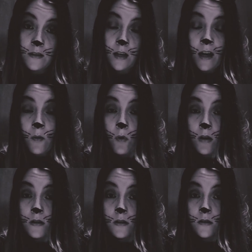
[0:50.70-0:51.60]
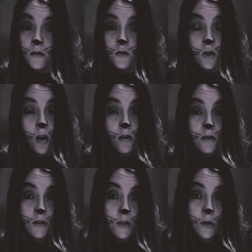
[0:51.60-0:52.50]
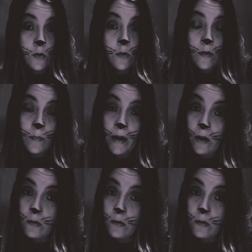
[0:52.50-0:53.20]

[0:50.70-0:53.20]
I wanted to talk to you about."